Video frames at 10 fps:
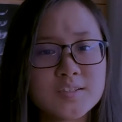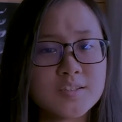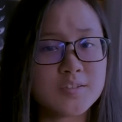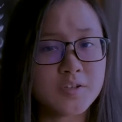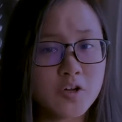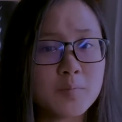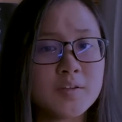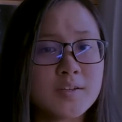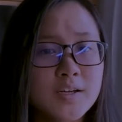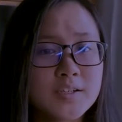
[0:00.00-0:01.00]

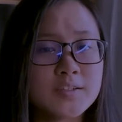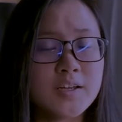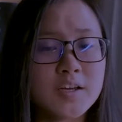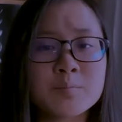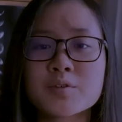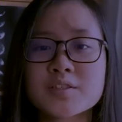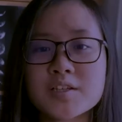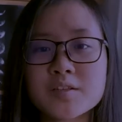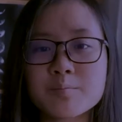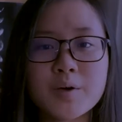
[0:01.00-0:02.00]
determined
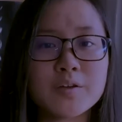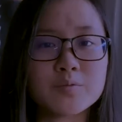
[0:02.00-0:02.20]
99% by your